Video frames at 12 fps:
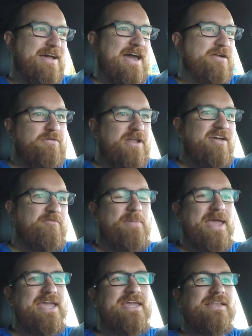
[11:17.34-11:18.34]
I don't have
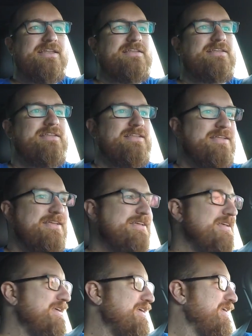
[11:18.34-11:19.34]
pain.
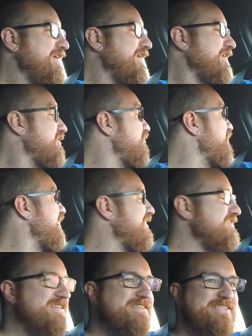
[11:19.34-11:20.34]
Could be
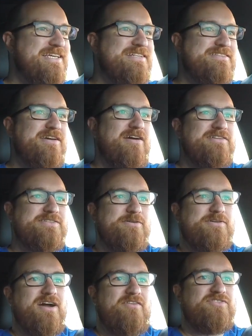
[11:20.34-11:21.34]
because the seats are
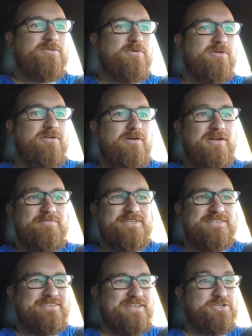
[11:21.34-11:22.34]
so comfortable, or I'm
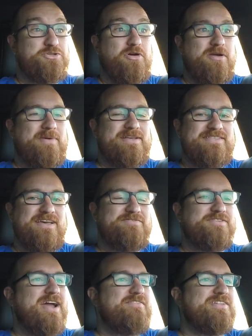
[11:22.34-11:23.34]
just enjoying
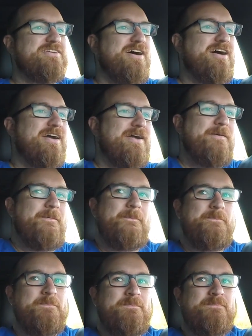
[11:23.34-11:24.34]
myself driving the car,
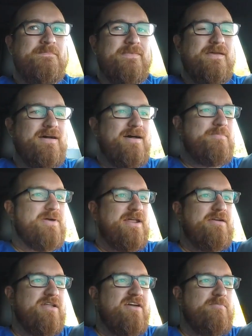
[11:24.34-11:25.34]
but
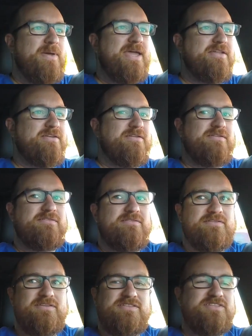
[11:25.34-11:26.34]
I don't have pain.
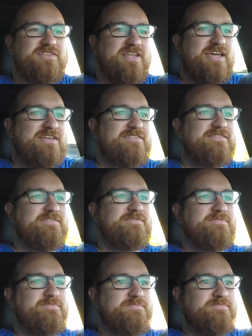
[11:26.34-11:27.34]
It's just nice.
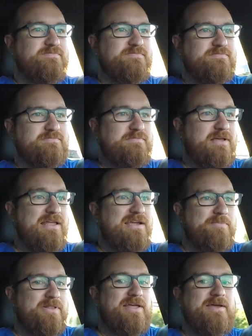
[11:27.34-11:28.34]
I like
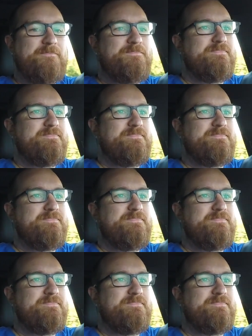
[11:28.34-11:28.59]
them a lot.